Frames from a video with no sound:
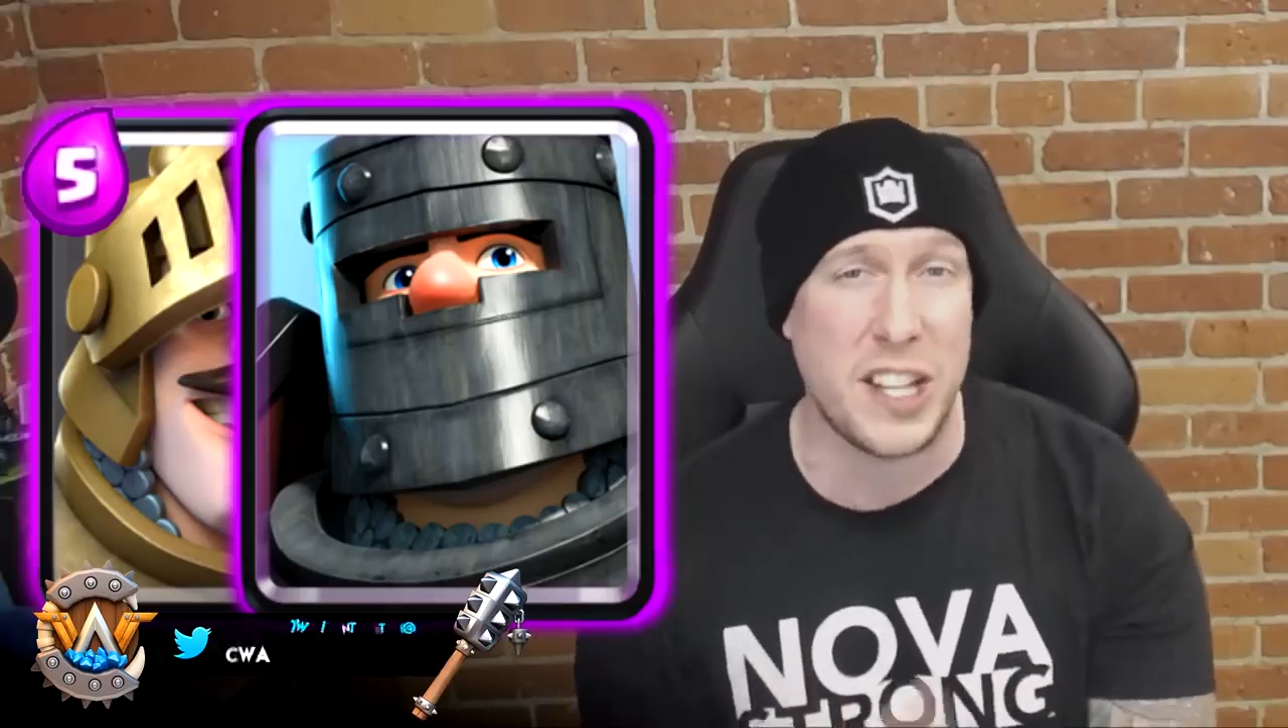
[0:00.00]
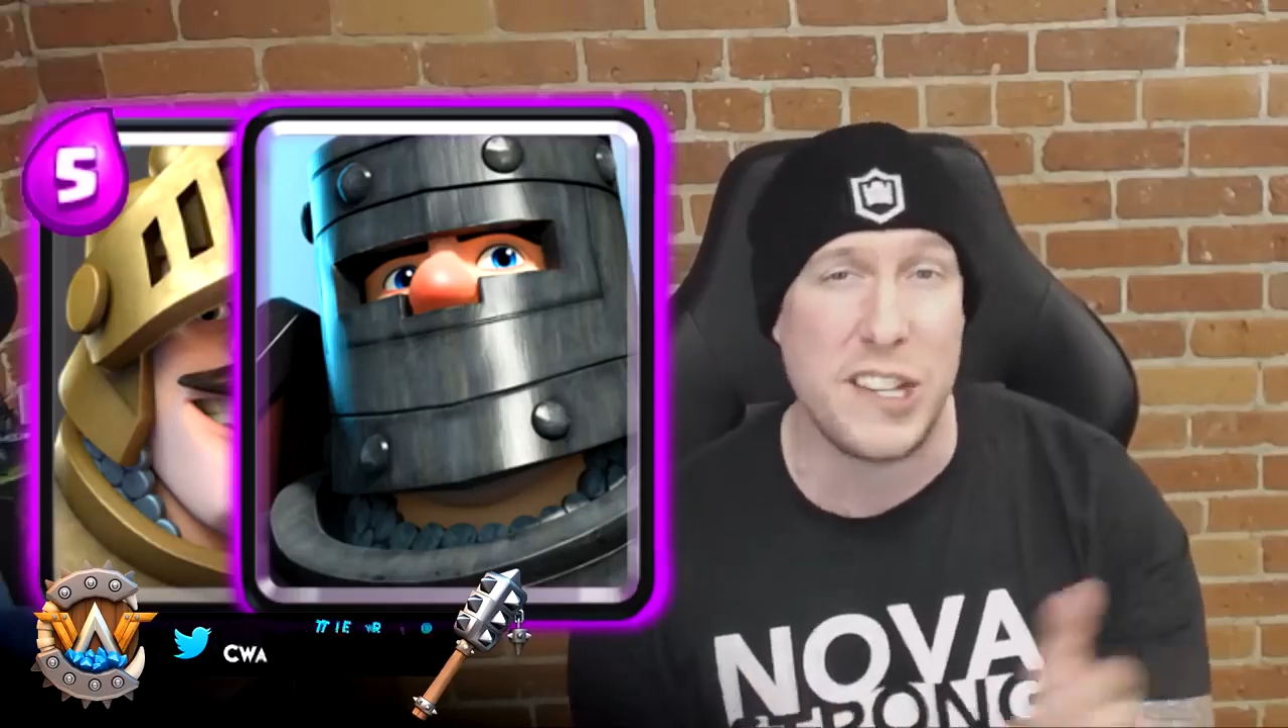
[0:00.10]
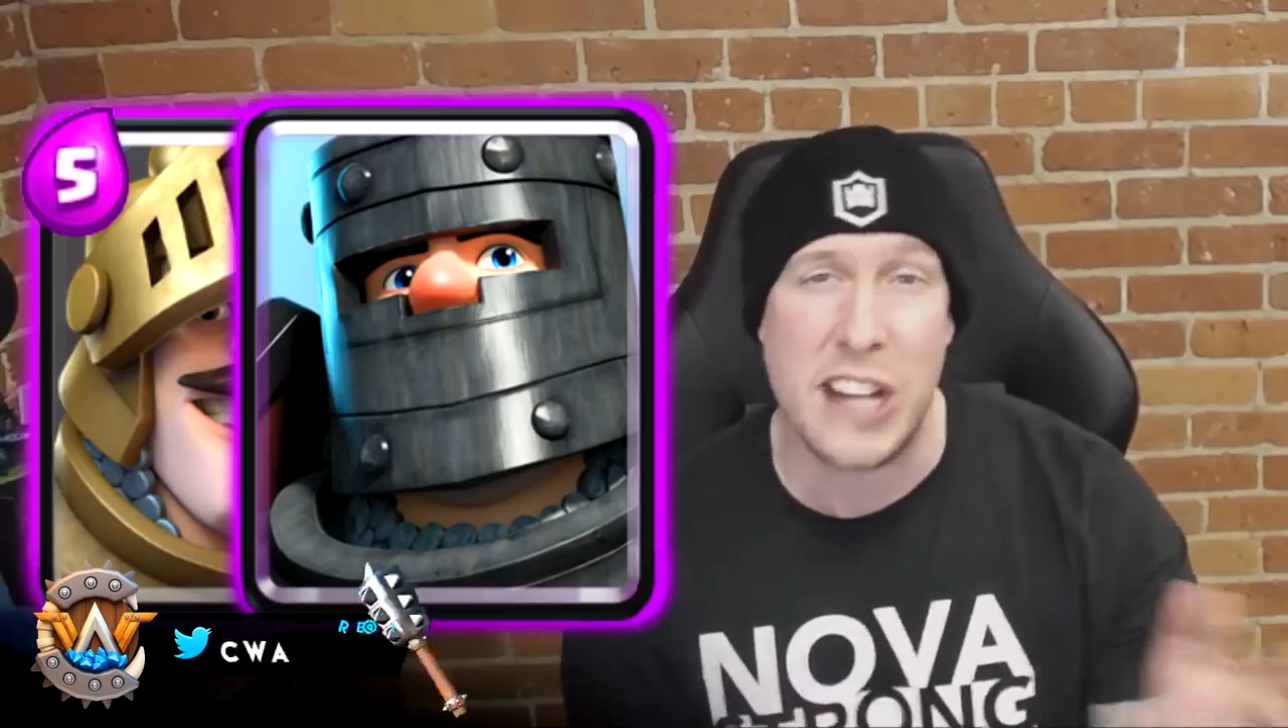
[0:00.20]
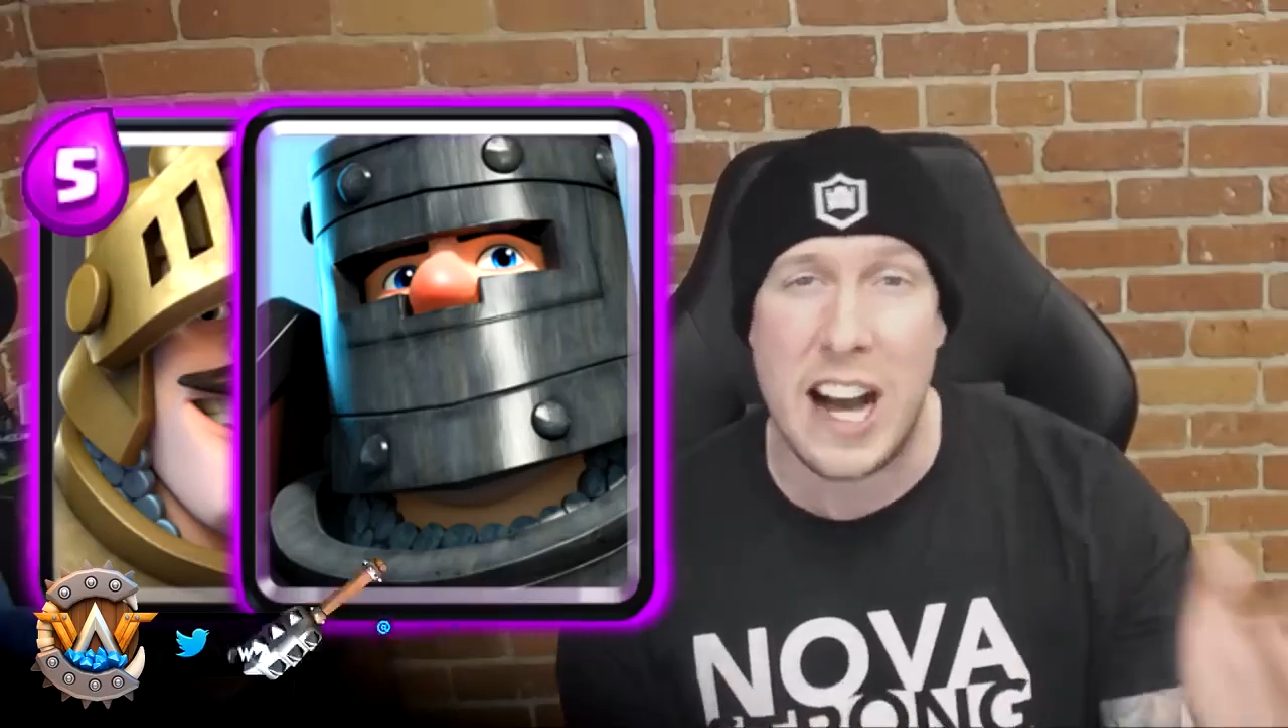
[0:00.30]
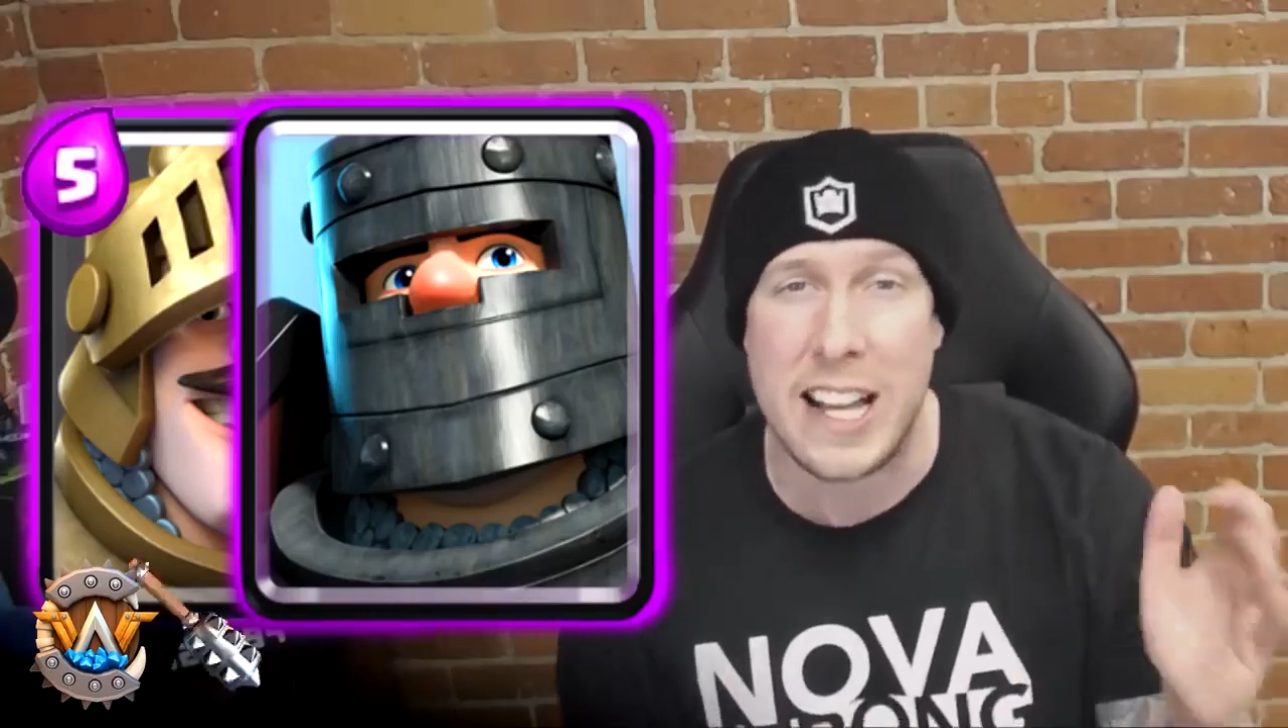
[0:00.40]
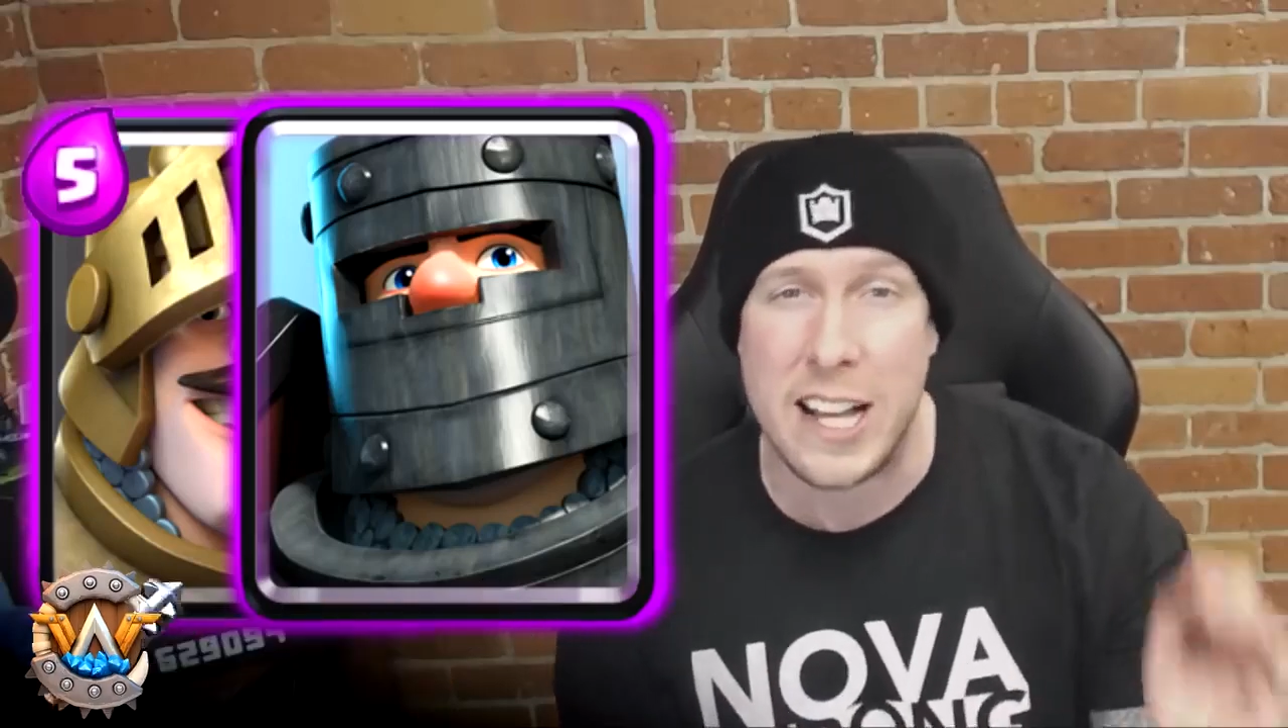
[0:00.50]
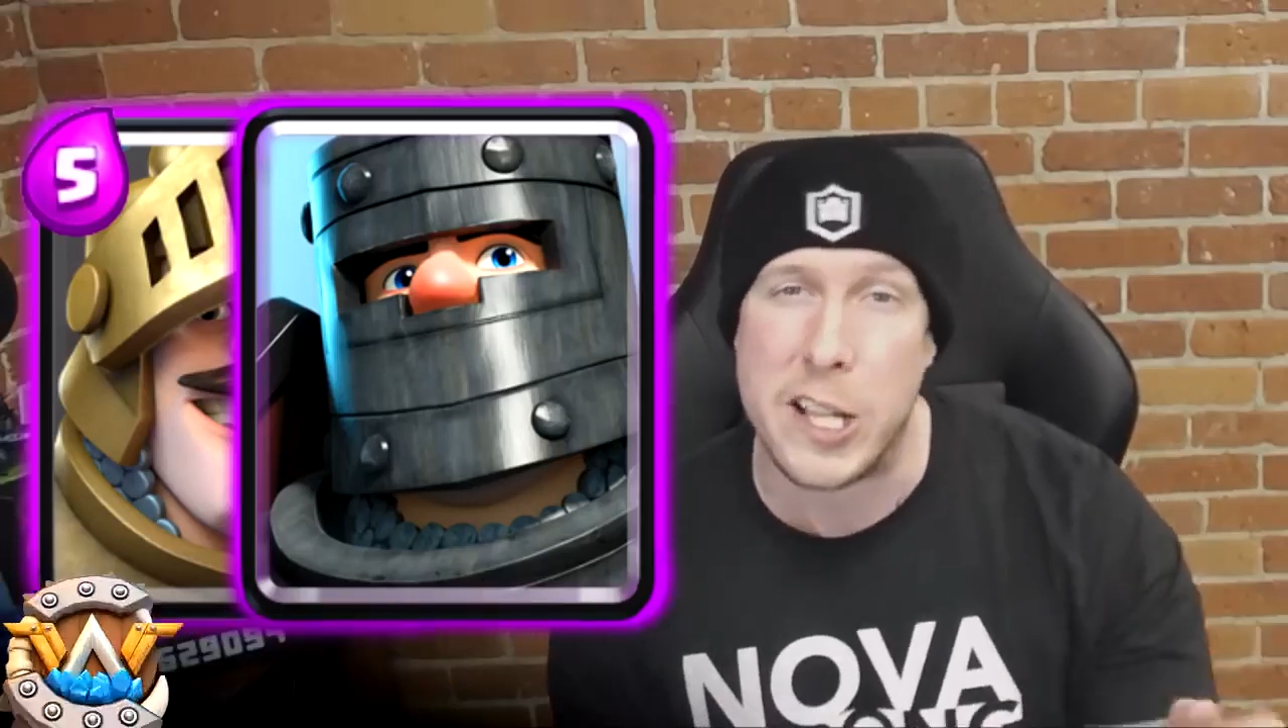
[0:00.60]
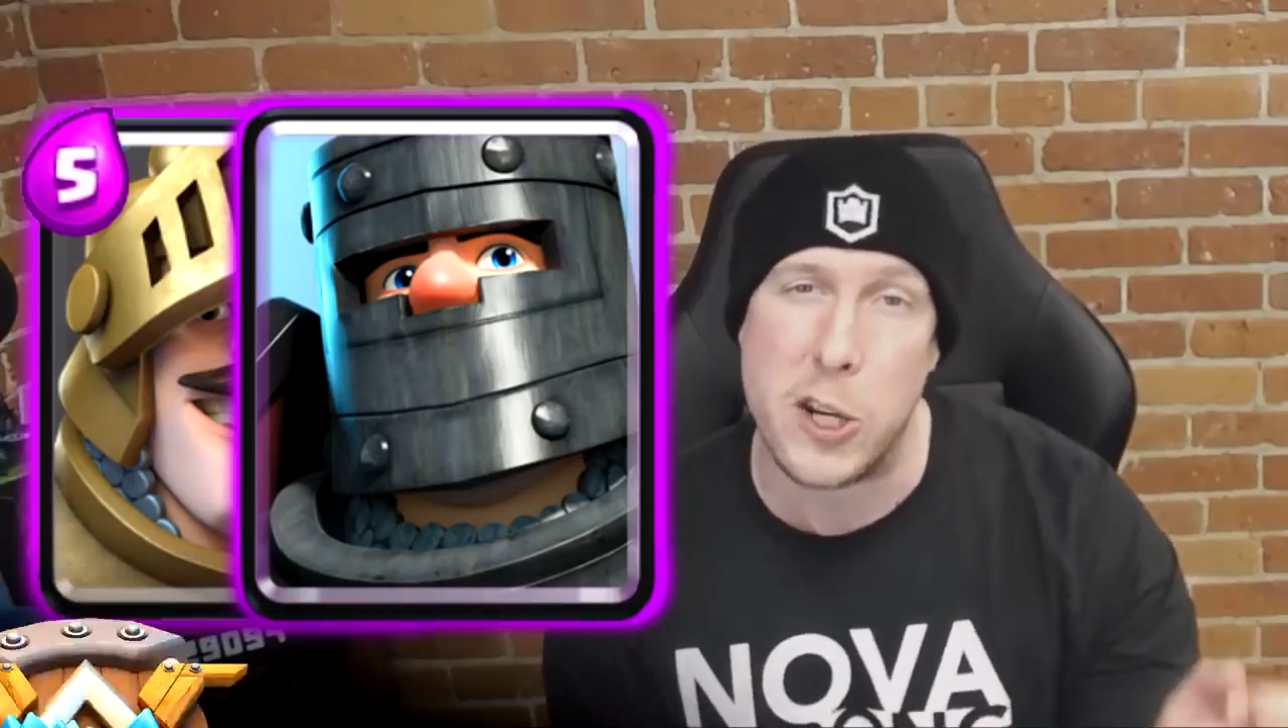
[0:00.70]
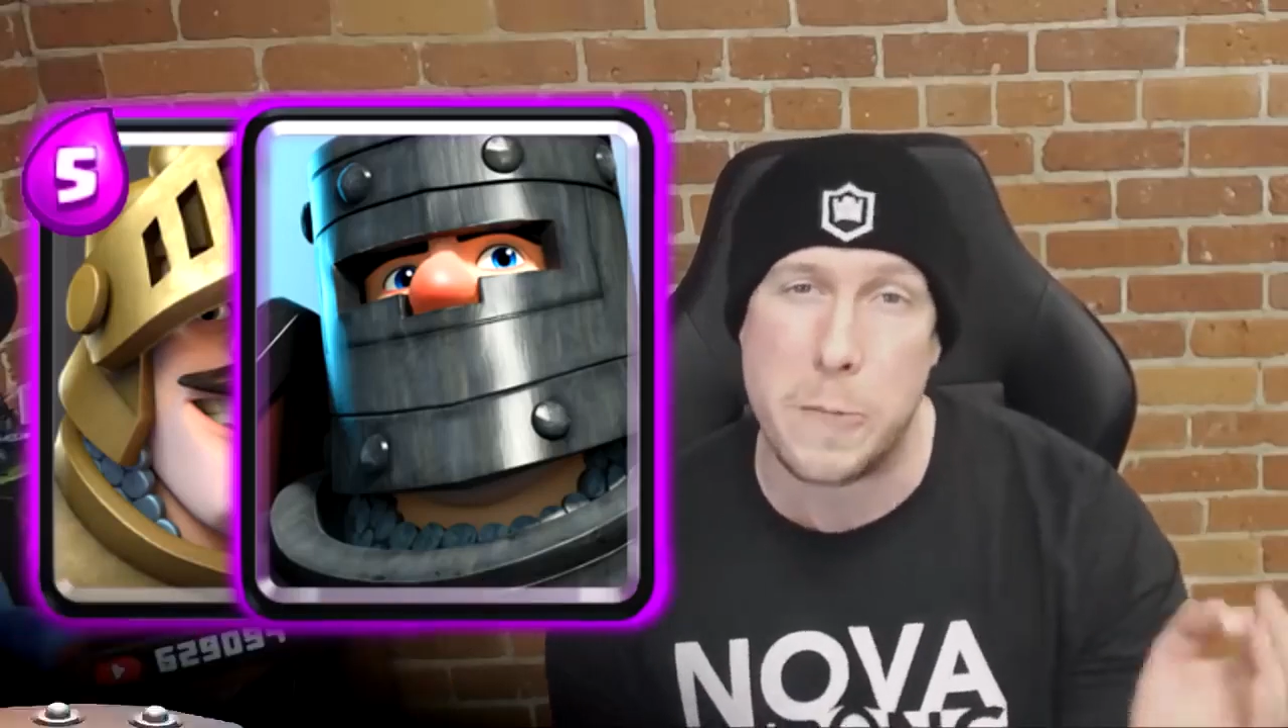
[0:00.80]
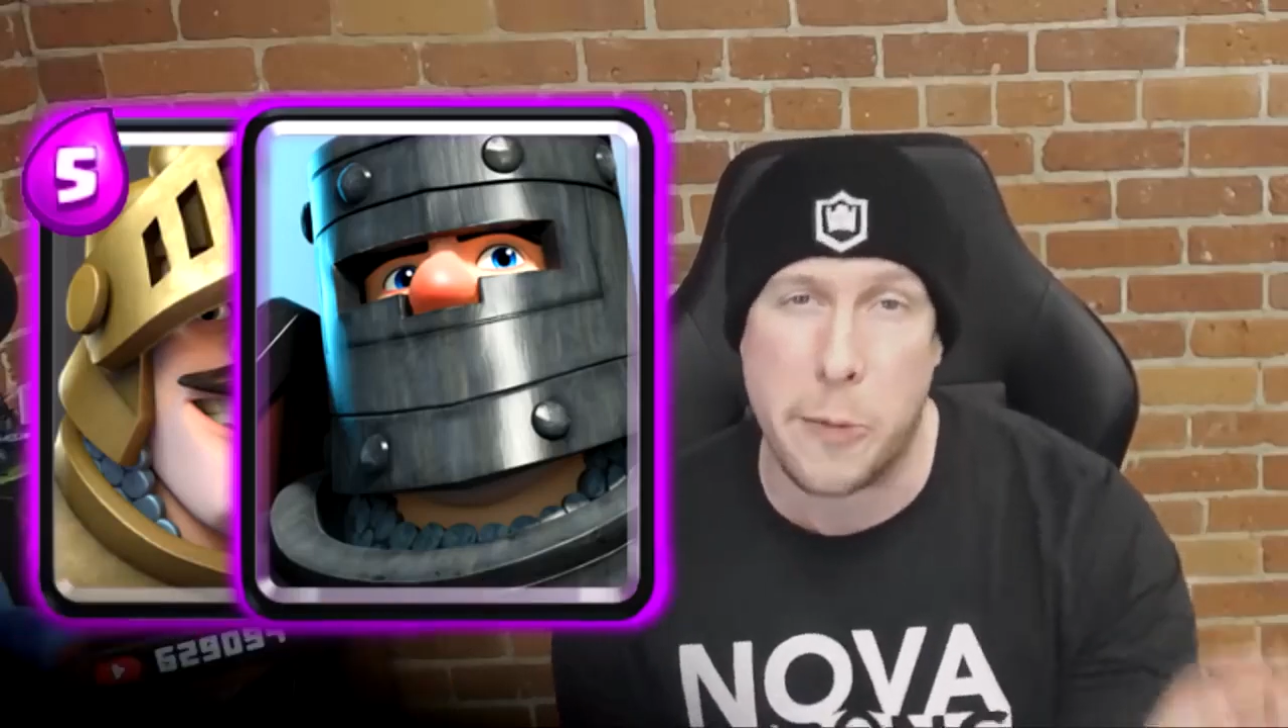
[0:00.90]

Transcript: and not include